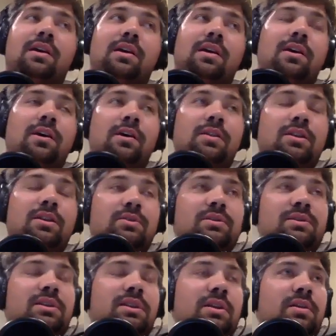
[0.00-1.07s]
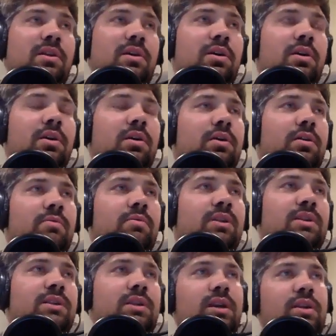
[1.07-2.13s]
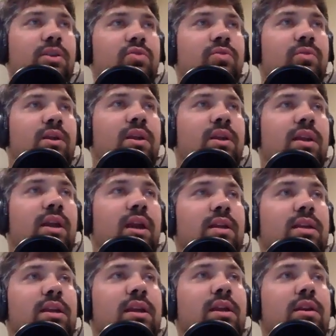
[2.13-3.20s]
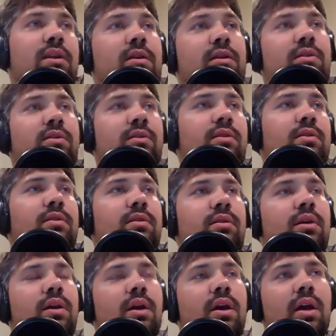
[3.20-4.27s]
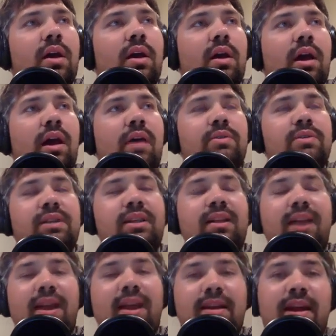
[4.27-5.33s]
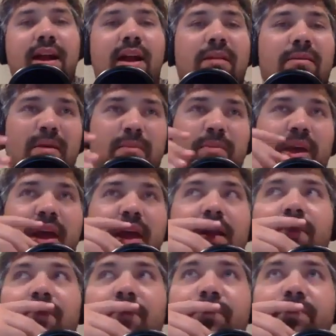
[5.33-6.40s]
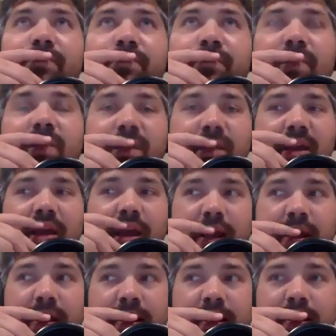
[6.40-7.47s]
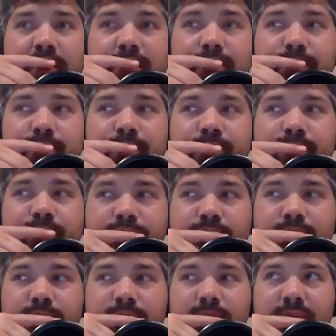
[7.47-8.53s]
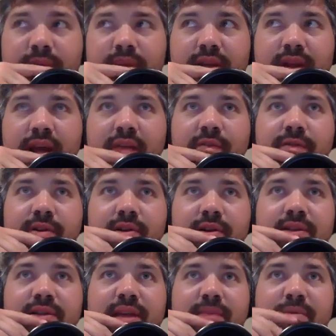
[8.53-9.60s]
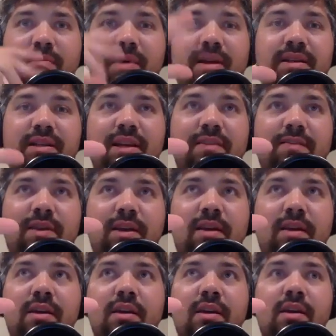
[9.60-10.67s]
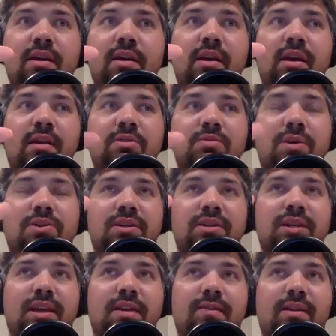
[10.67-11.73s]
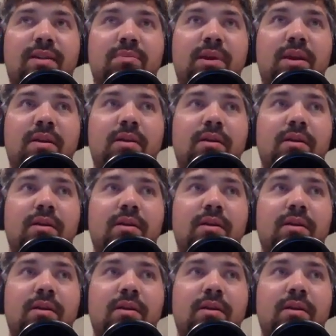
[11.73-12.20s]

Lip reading: This was in, I want to say 2018. I was laying down on my bed, and I had fallen asleep, and my TV, I was watching TV, but